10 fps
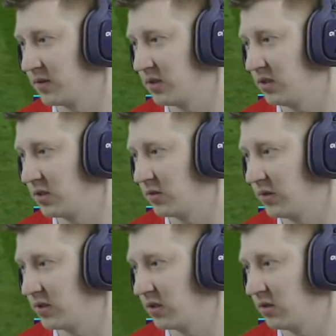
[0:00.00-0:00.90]

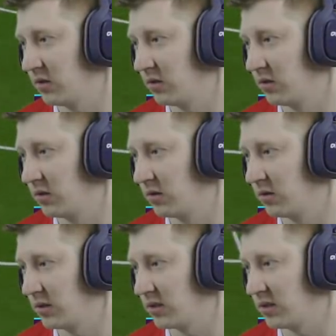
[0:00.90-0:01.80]
Chicharito.
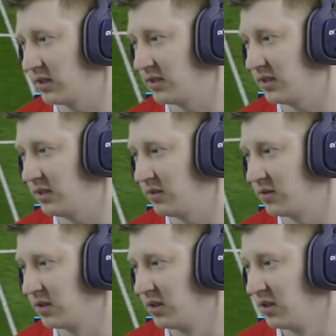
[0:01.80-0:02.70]
To
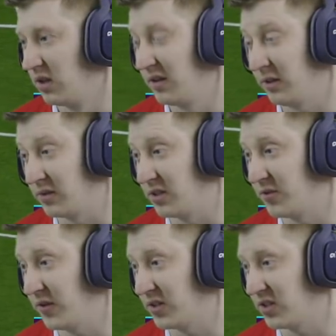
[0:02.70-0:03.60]
Lanzini's. I think it was his
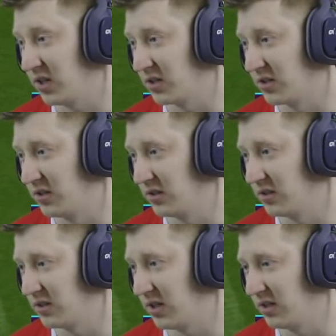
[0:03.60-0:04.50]
first touch that
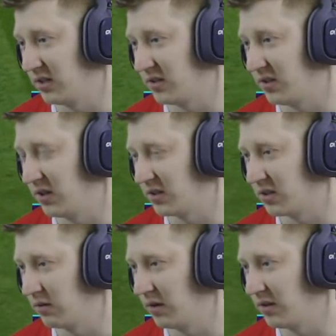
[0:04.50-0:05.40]
turned it to
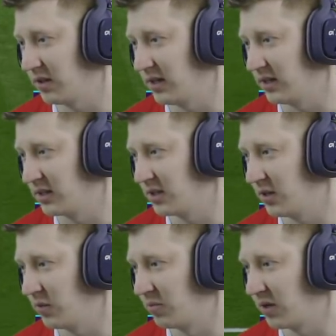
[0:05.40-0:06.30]
Kouyaté rather than a
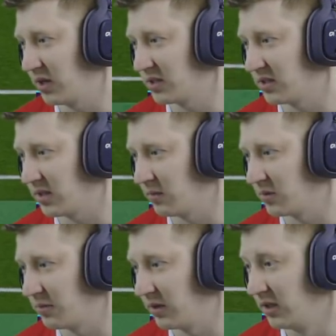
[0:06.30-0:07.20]
genuine pass
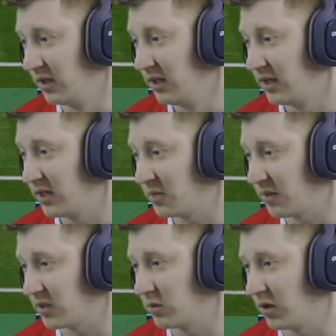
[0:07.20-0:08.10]
attempt. But is
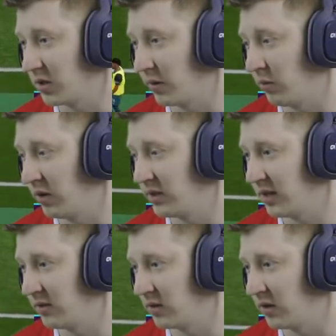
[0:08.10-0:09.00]
Masuaku up wide
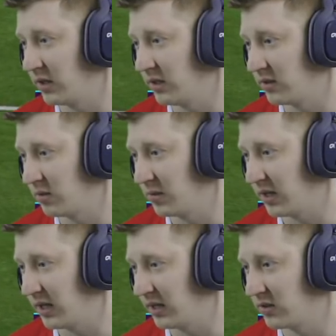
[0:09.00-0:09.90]
down the line into
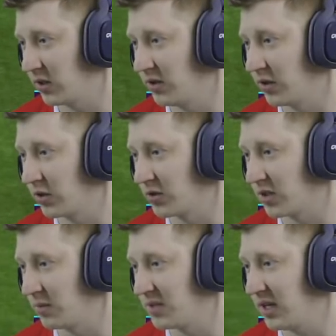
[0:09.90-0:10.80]
Michael Antonio. Cross
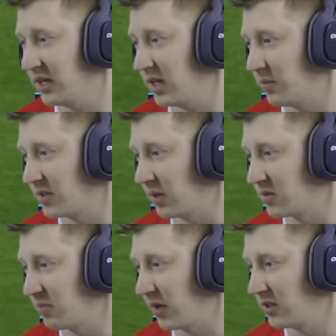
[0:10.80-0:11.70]
comes in. Keepers come
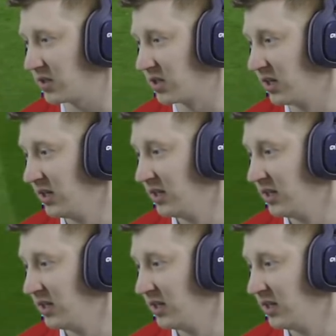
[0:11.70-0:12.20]
to punch.